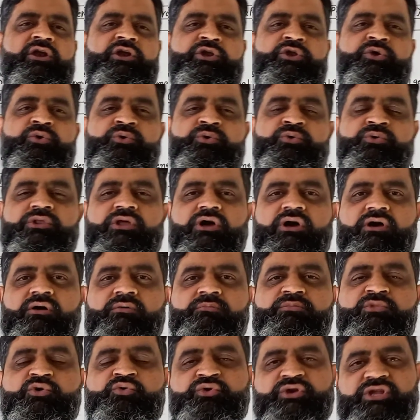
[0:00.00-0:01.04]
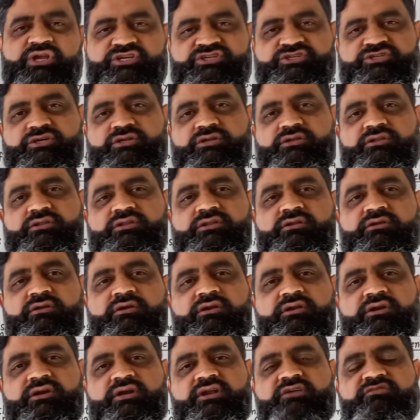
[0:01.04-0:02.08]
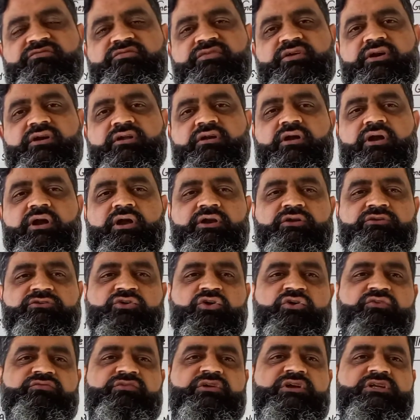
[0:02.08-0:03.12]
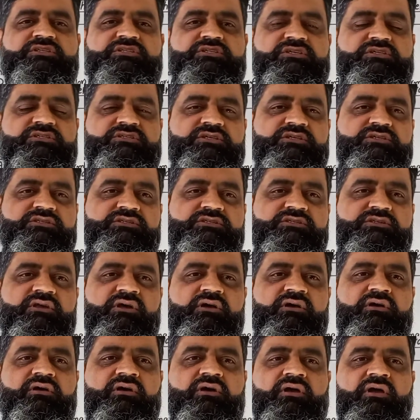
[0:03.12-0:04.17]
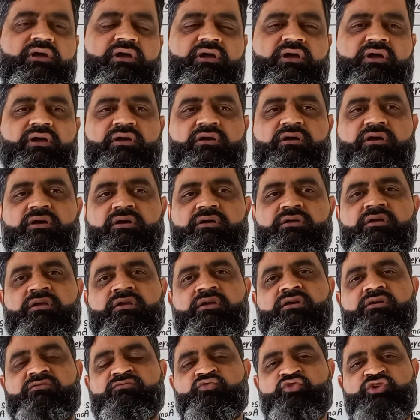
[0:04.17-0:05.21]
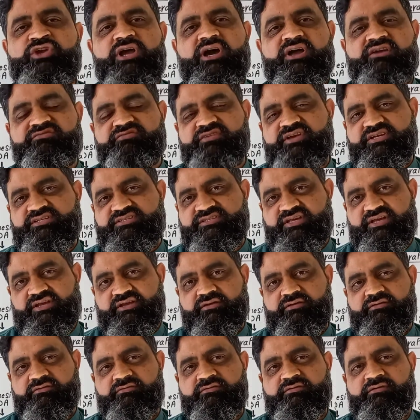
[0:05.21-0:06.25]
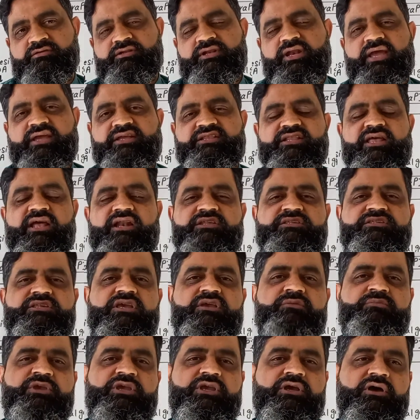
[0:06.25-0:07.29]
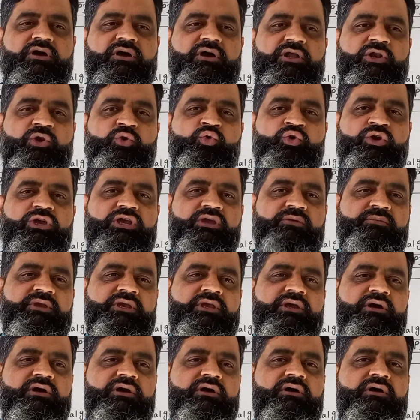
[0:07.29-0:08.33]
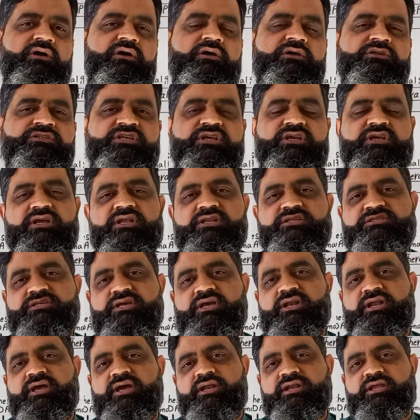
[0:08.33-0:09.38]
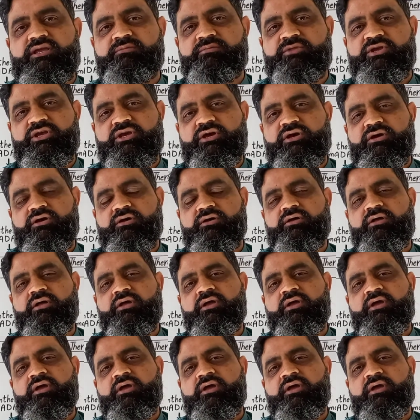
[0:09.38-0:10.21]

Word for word: due to the mutation, different kinds of diseases uh, we are facing like thalassemia, leukemia, sickle cell anemia,